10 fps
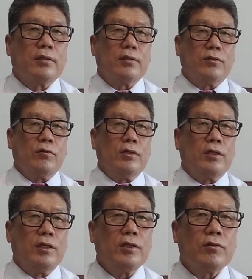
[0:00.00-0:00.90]

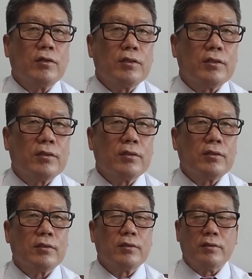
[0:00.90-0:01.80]
Surety insurance
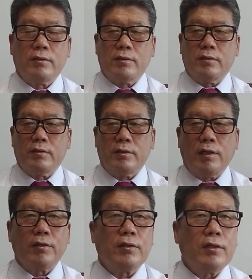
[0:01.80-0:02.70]

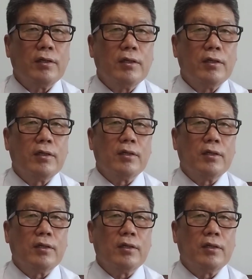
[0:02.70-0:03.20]
guarantee,